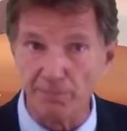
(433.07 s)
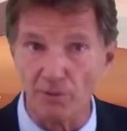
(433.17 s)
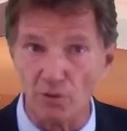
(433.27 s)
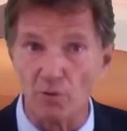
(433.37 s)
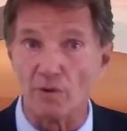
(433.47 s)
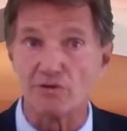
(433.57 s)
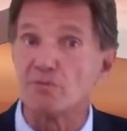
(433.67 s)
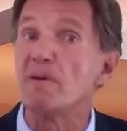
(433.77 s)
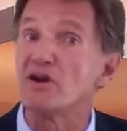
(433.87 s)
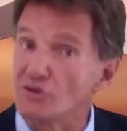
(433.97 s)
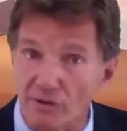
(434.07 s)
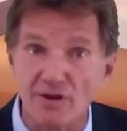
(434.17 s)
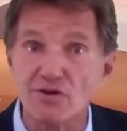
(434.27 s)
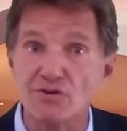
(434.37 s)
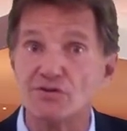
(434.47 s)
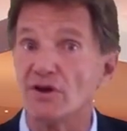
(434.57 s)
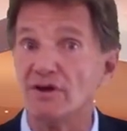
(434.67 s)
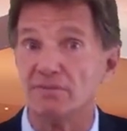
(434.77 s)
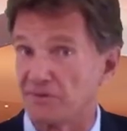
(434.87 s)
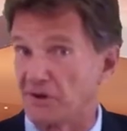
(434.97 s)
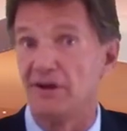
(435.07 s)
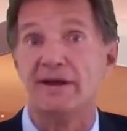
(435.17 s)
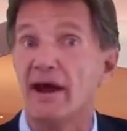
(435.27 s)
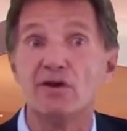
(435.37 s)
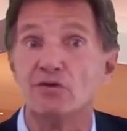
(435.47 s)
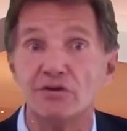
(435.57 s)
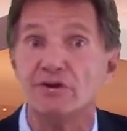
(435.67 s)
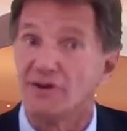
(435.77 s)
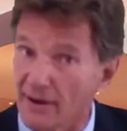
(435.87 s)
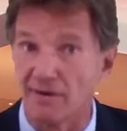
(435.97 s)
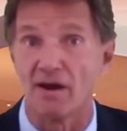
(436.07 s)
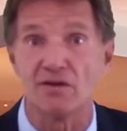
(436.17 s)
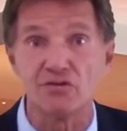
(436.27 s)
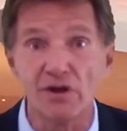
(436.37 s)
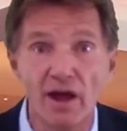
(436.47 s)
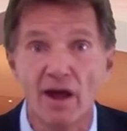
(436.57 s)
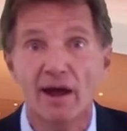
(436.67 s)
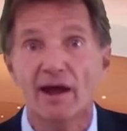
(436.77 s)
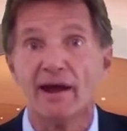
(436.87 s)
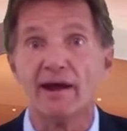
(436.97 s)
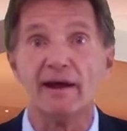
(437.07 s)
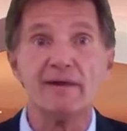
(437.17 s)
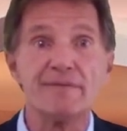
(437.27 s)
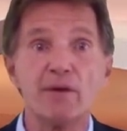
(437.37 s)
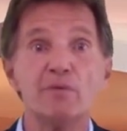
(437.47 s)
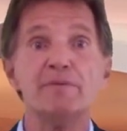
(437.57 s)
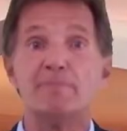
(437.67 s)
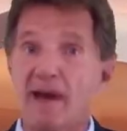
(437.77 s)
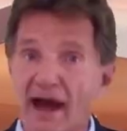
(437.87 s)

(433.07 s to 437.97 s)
people who are specialists in clean energy technology, and they would be